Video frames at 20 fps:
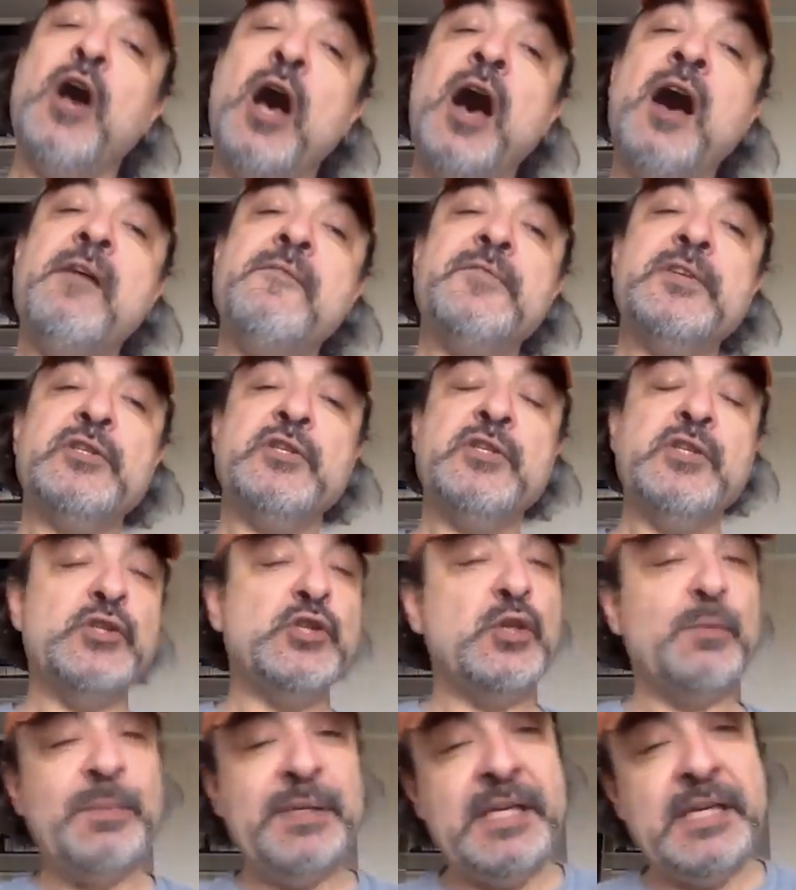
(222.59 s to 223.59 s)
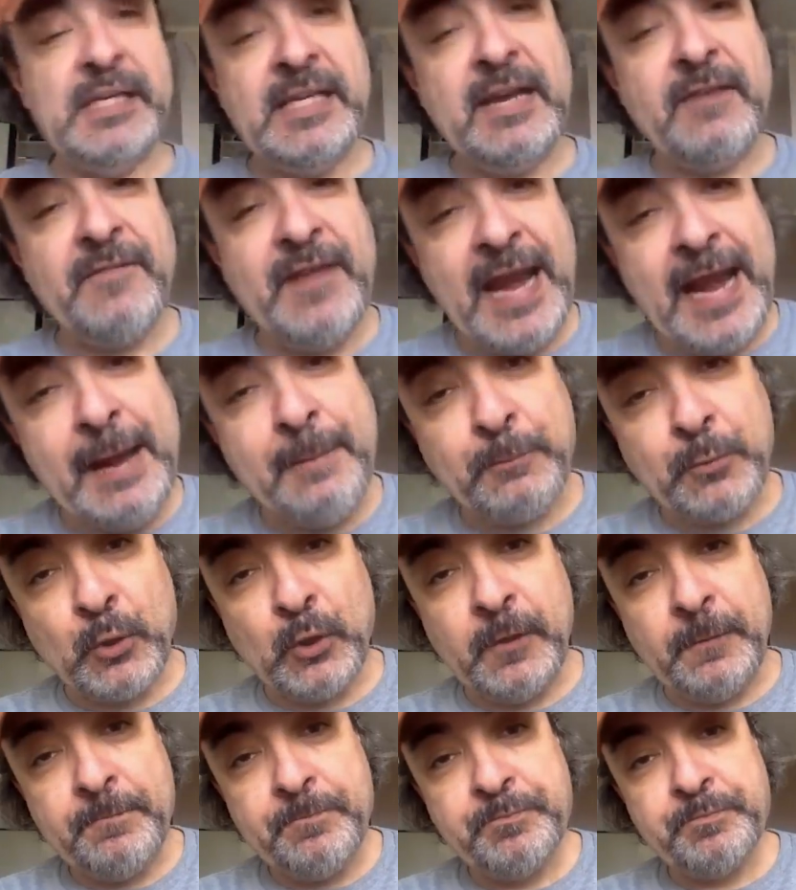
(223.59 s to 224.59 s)
obvious since the beginning of
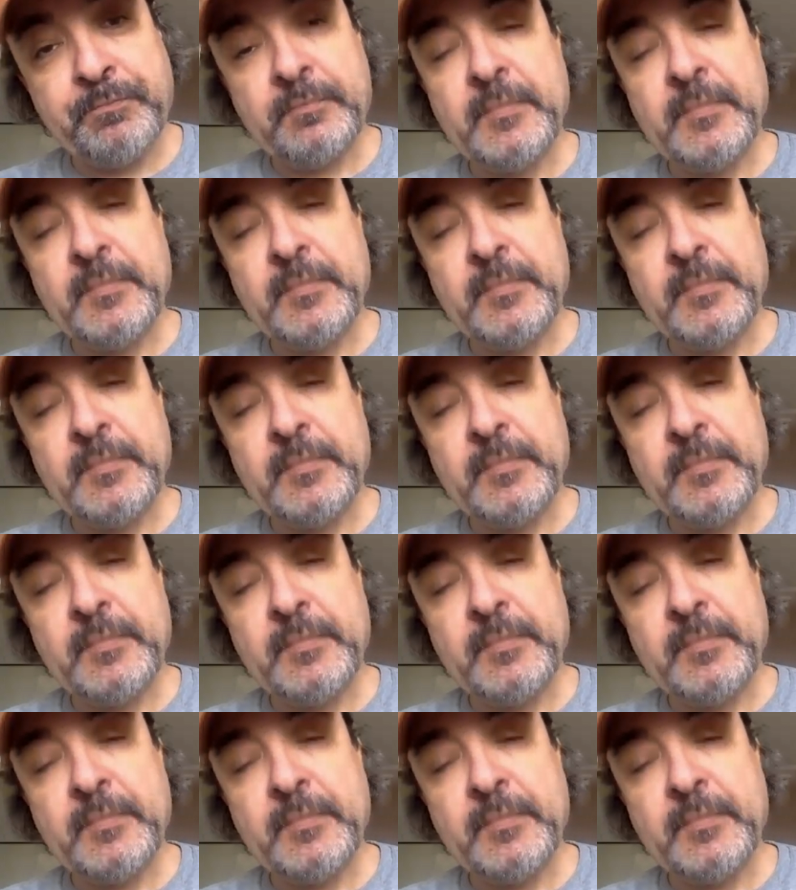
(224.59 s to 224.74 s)
April,